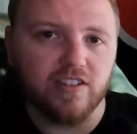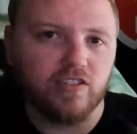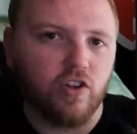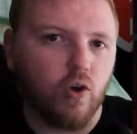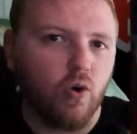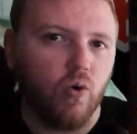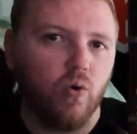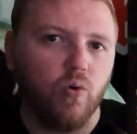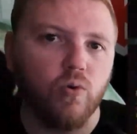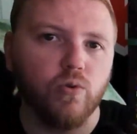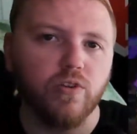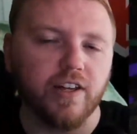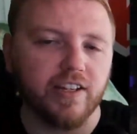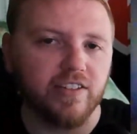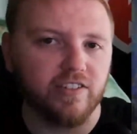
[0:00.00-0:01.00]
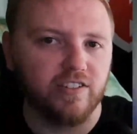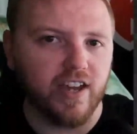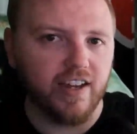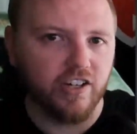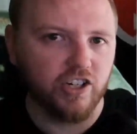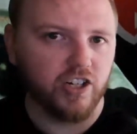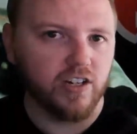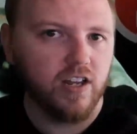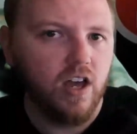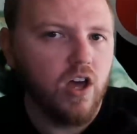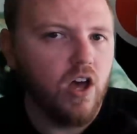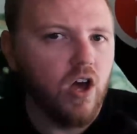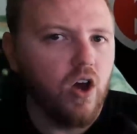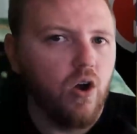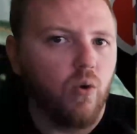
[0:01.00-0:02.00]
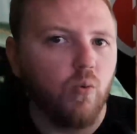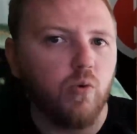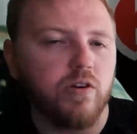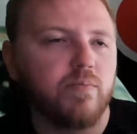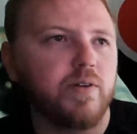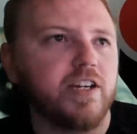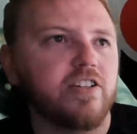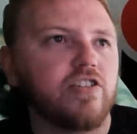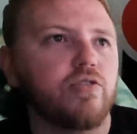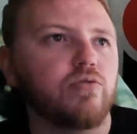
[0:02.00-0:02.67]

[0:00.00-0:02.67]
whole like section would be to